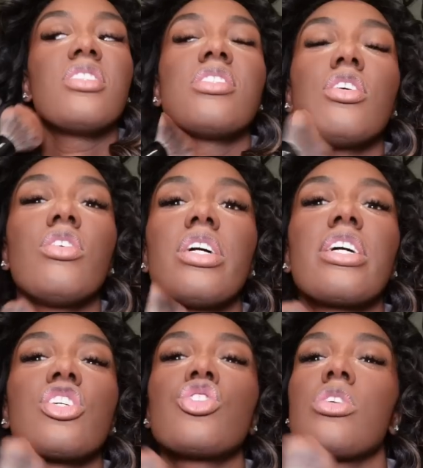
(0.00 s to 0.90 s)
still
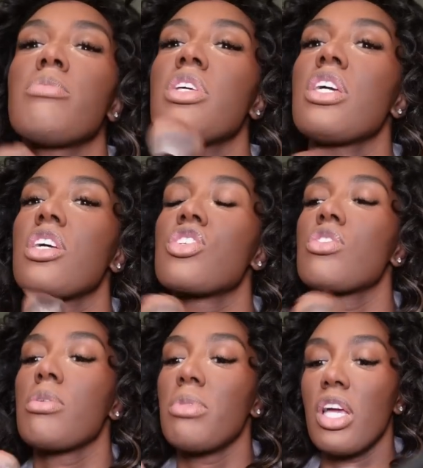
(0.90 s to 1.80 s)
extremely,
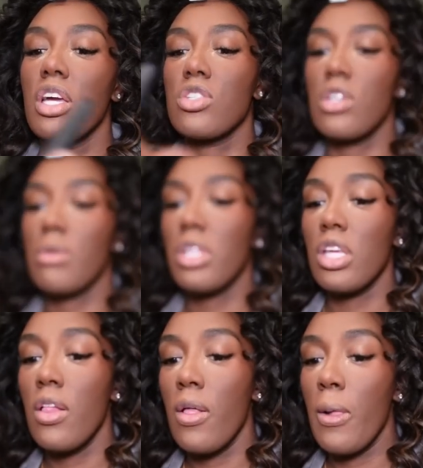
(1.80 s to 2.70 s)
extremely, extremely